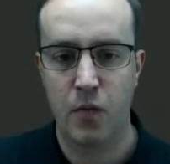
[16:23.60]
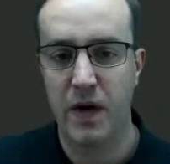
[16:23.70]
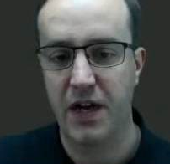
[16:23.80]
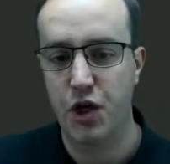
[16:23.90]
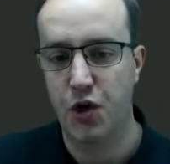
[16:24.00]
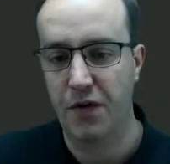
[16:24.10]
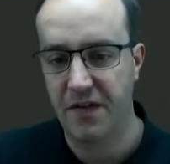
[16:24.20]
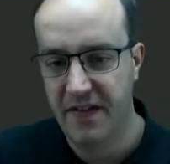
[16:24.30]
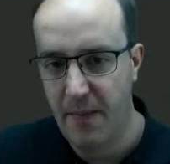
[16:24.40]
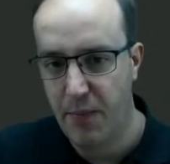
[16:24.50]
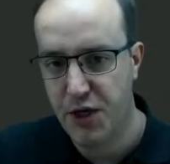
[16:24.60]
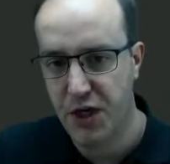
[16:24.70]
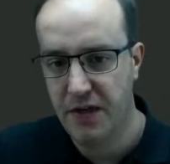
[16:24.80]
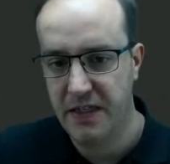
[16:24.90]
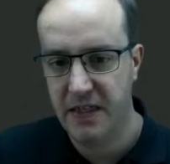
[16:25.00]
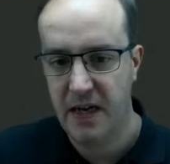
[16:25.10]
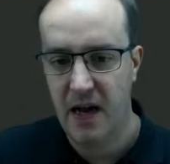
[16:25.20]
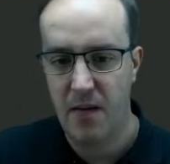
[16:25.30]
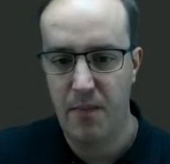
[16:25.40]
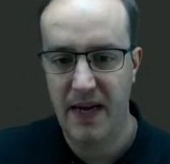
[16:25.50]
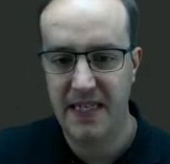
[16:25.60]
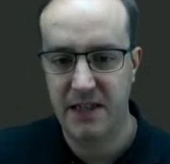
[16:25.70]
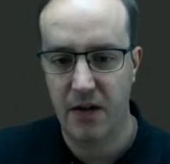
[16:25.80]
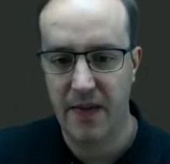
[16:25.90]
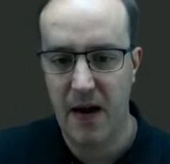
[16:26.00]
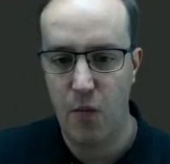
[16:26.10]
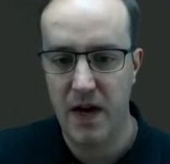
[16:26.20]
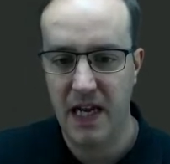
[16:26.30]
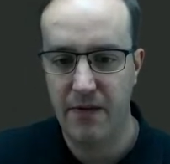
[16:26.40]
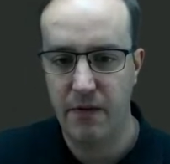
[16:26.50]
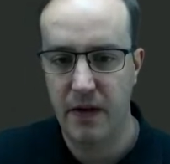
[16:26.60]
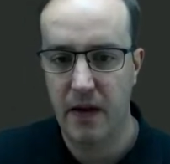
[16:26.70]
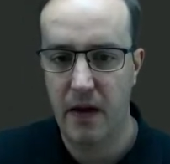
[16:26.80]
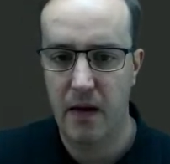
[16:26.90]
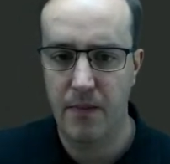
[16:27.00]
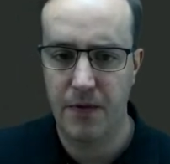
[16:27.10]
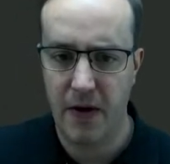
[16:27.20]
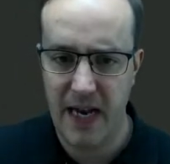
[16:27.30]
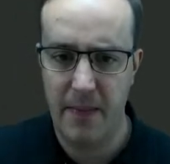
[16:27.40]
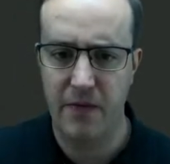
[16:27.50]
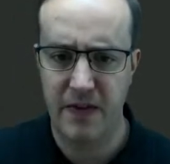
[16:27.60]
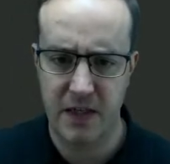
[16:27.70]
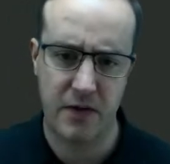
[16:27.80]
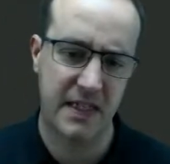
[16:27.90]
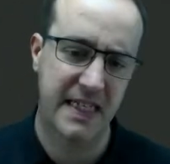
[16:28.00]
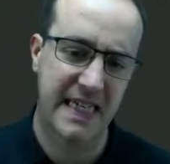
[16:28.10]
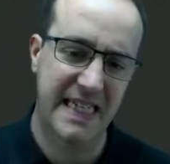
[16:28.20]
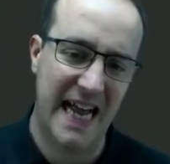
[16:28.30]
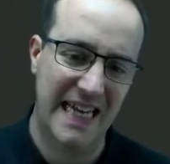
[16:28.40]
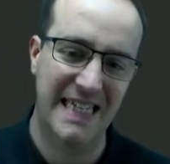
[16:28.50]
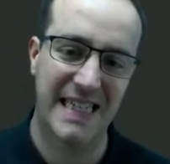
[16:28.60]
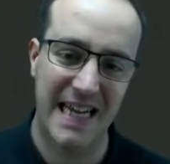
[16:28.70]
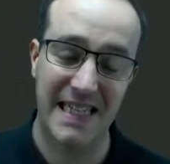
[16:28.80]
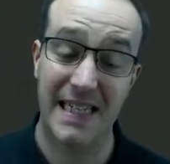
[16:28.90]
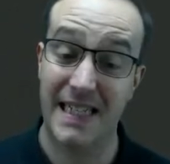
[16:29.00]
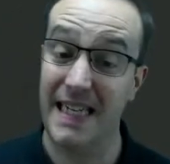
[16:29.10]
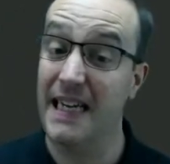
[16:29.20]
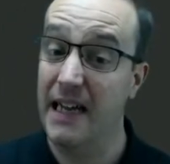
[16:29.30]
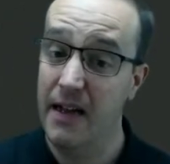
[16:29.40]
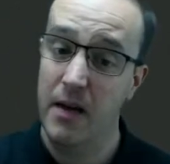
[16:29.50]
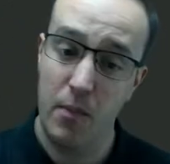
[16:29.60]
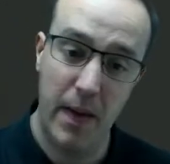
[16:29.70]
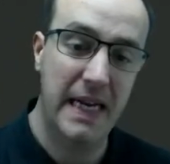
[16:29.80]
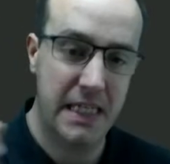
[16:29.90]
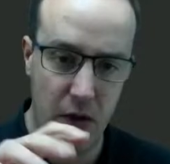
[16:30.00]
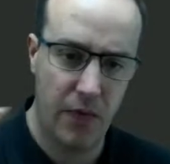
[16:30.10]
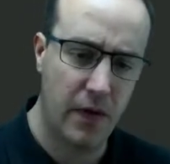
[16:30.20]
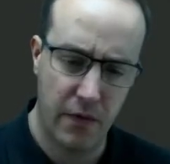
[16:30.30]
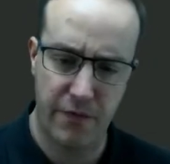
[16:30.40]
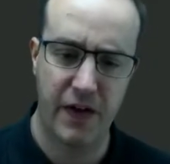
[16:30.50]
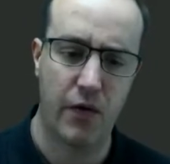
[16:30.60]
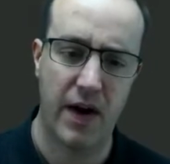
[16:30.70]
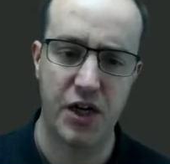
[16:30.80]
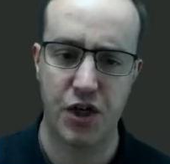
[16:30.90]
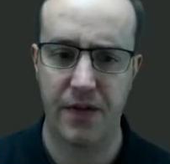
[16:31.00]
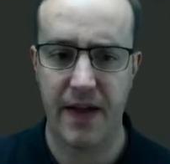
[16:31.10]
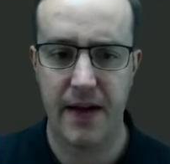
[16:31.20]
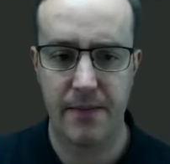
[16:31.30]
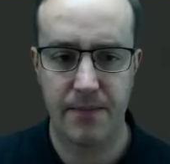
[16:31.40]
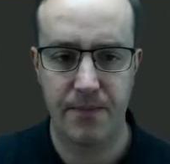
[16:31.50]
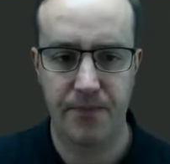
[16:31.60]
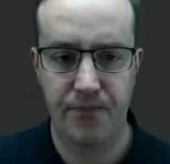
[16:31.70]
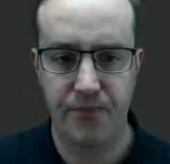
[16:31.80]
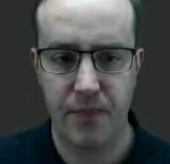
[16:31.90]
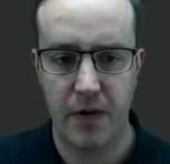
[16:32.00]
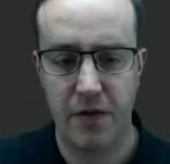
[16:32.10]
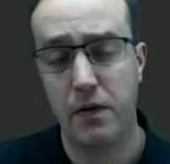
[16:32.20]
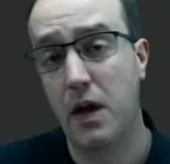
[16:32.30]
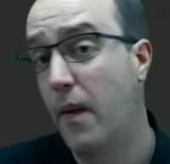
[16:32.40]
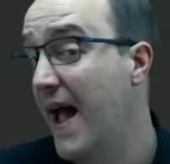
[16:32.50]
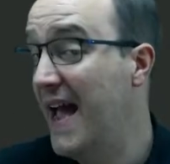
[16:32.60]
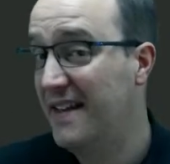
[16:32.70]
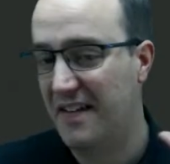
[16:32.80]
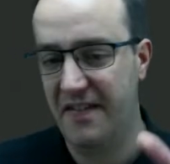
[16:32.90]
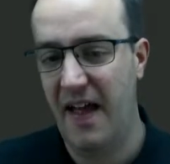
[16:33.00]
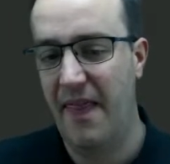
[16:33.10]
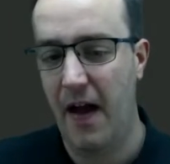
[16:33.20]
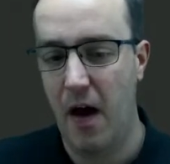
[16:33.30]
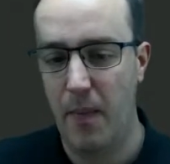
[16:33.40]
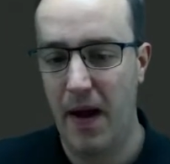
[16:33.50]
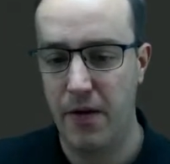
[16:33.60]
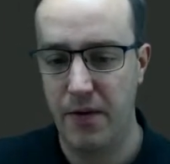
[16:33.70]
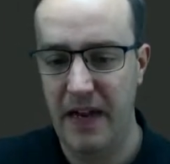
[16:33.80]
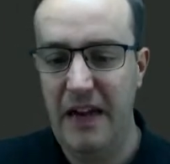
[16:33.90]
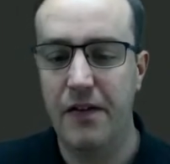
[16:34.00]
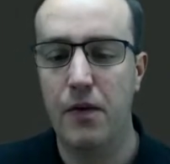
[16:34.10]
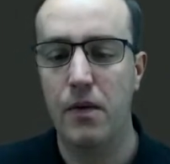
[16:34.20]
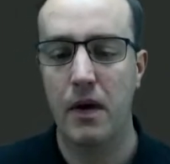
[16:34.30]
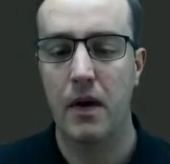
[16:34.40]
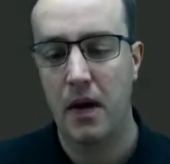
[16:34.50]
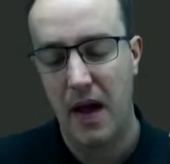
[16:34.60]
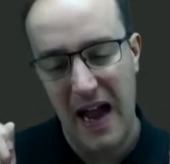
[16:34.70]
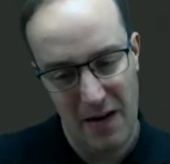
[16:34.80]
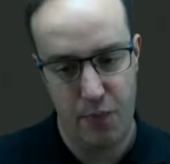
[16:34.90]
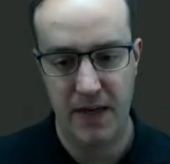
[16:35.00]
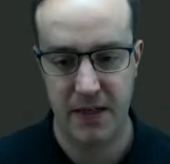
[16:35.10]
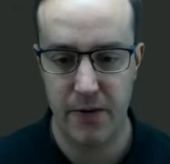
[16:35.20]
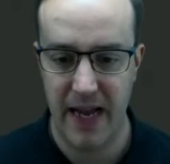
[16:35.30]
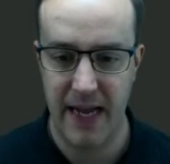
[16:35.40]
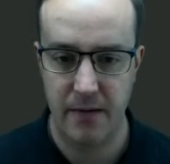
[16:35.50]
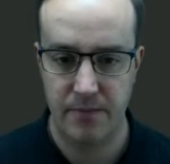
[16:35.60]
We can choose the temperatures, and based on that, we're given dynamic viscosities and density based on the configuration there. So go ahead and set that up how you need to and press OK.